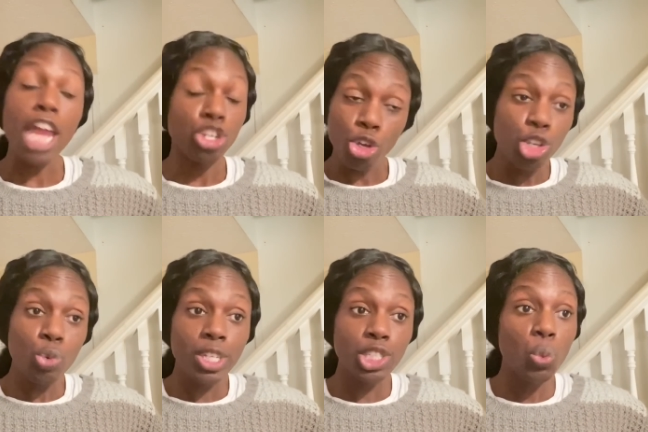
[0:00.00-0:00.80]
know you
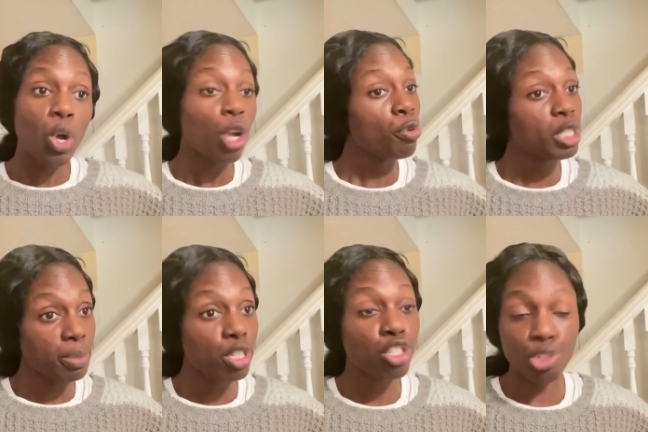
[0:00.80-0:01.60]
was the one who
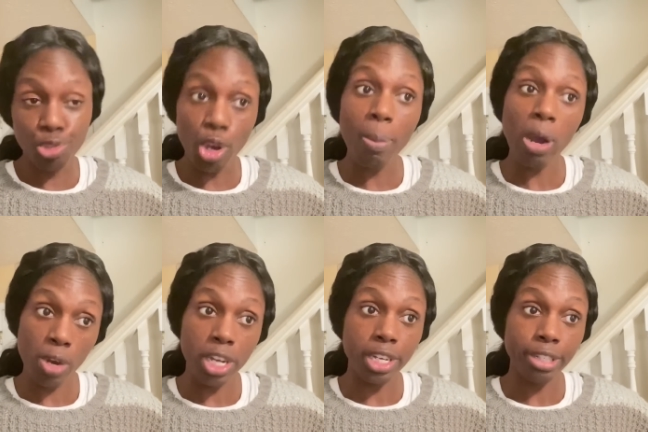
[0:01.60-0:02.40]
spilled juice on my
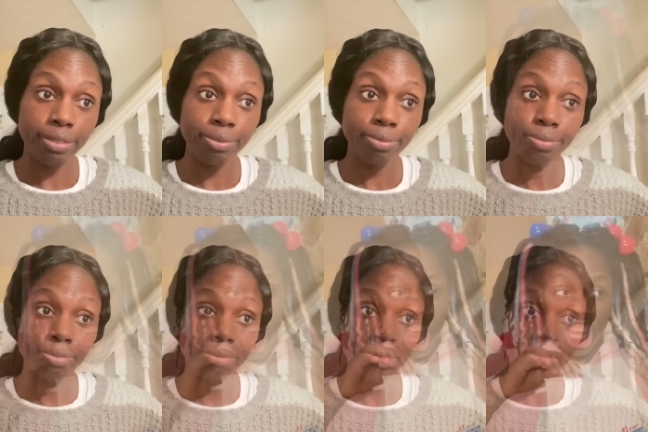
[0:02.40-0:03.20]
rug.
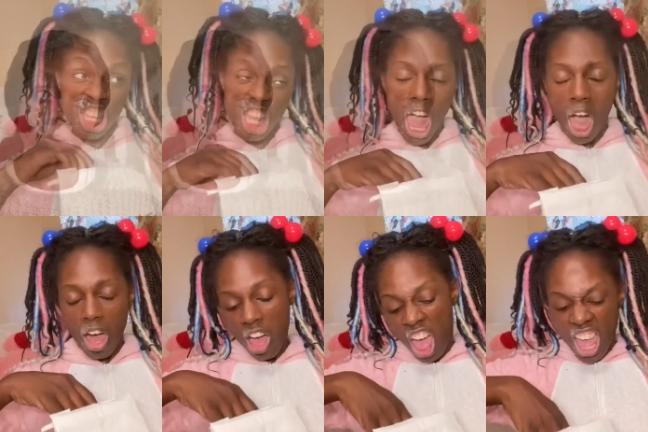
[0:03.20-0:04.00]
Yeah,
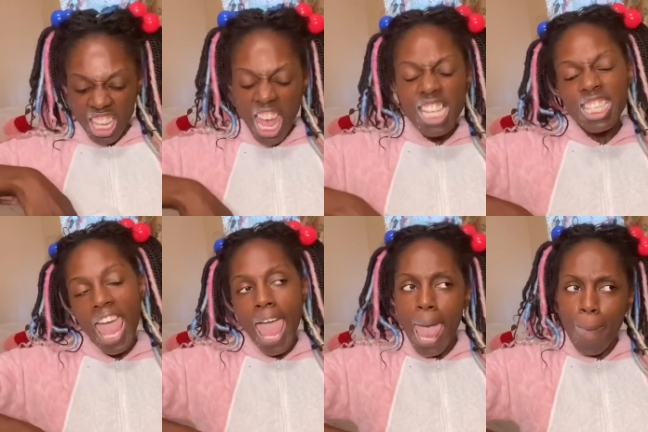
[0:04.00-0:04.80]
because
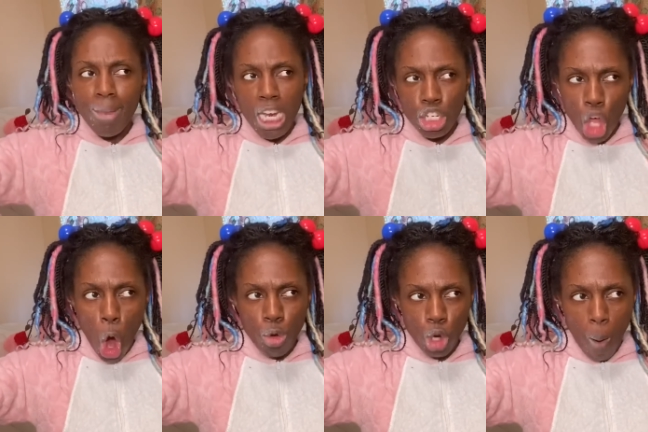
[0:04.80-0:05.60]
Ebony
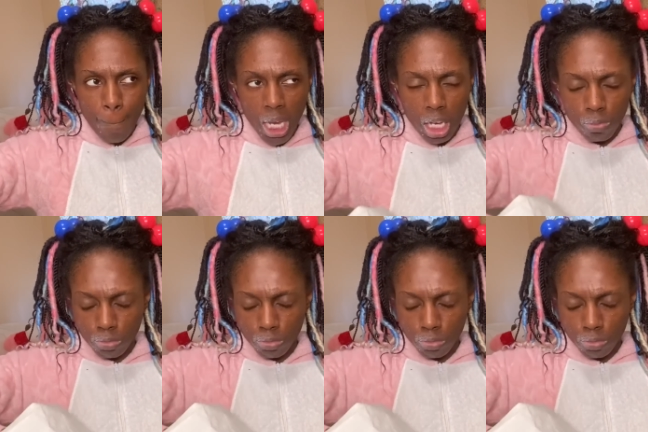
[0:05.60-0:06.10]
told on me.